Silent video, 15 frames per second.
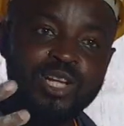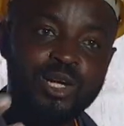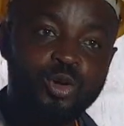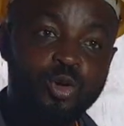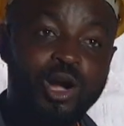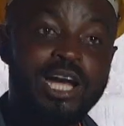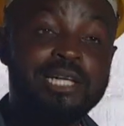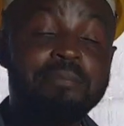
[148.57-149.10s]

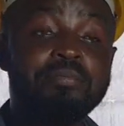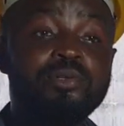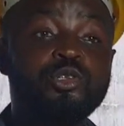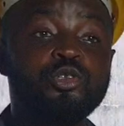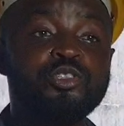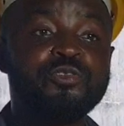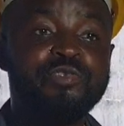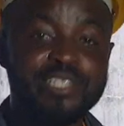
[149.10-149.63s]
locally
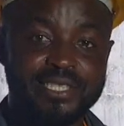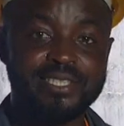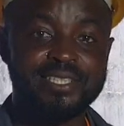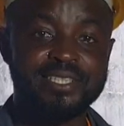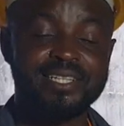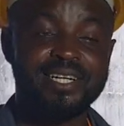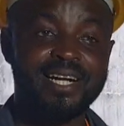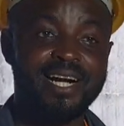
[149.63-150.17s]
produced feed
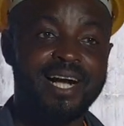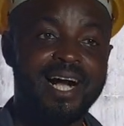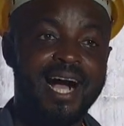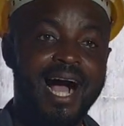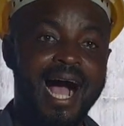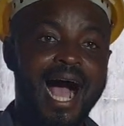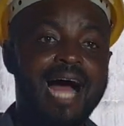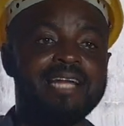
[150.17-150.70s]

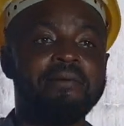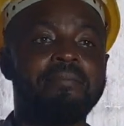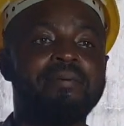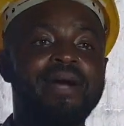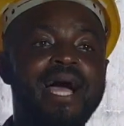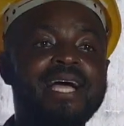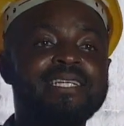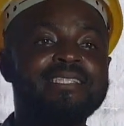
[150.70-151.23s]
at a
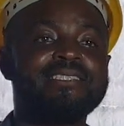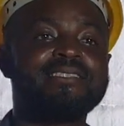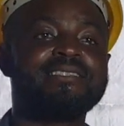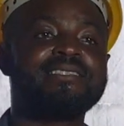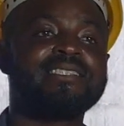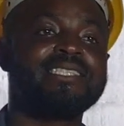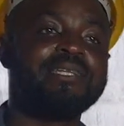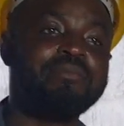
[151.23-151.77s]
price
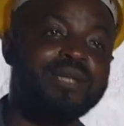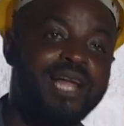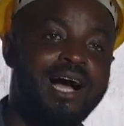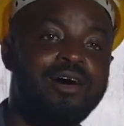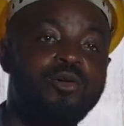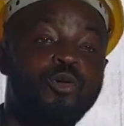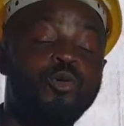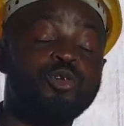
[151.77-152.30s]
similar
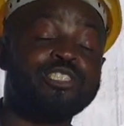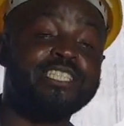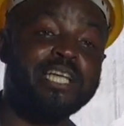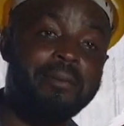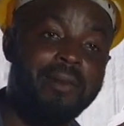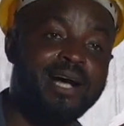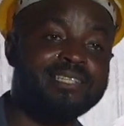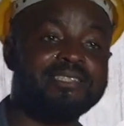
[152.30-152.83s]
or
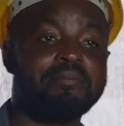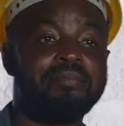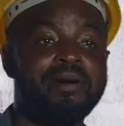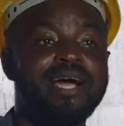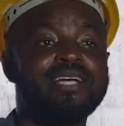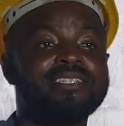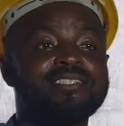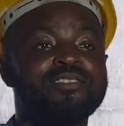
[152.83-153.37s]
same as the
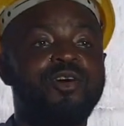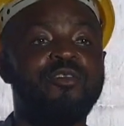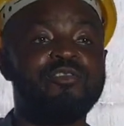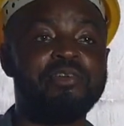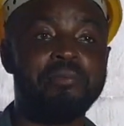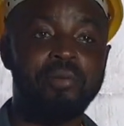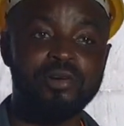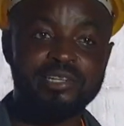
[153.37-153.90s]
price of
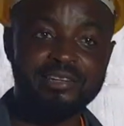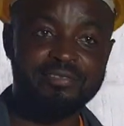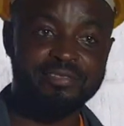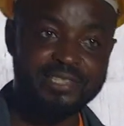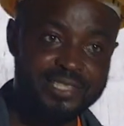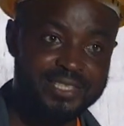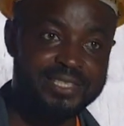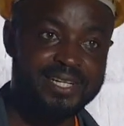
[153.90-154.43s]
imported
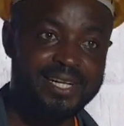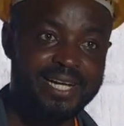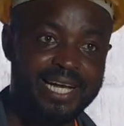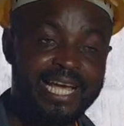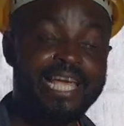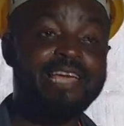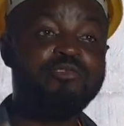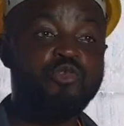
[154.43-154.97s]
fish?
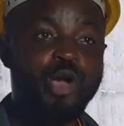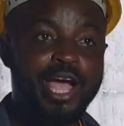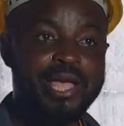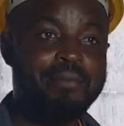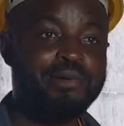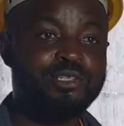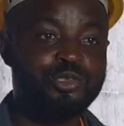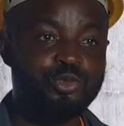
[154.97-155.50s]
If we are
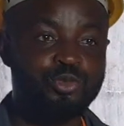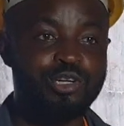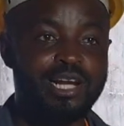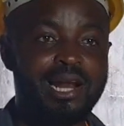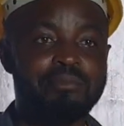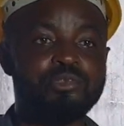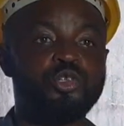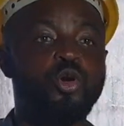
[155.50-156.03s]
able to do that,
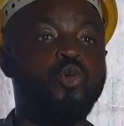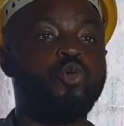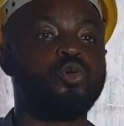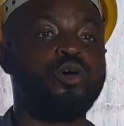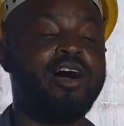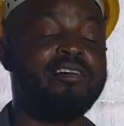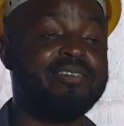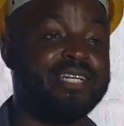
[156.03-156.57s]
I'm sure we
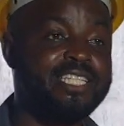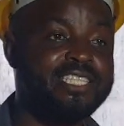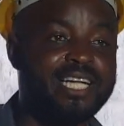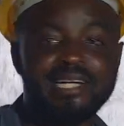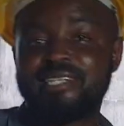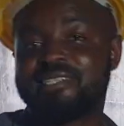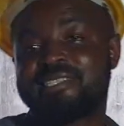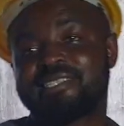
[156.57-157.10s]
will not have any
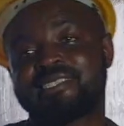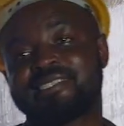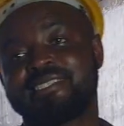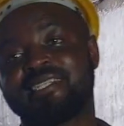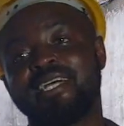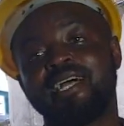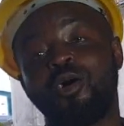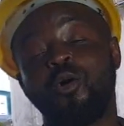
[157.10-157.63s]
challenges
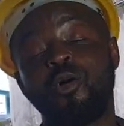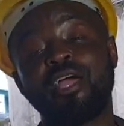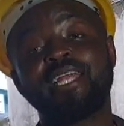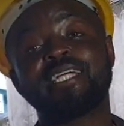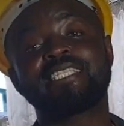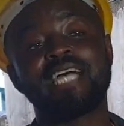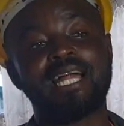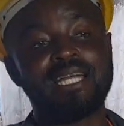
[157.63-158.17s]
or
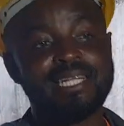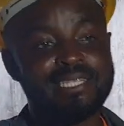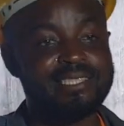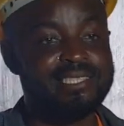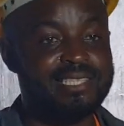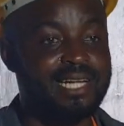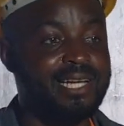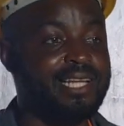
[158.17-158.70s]
any challenge
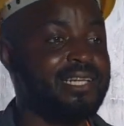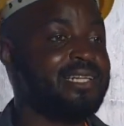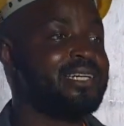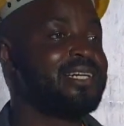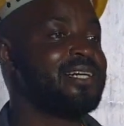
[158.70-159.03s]
selling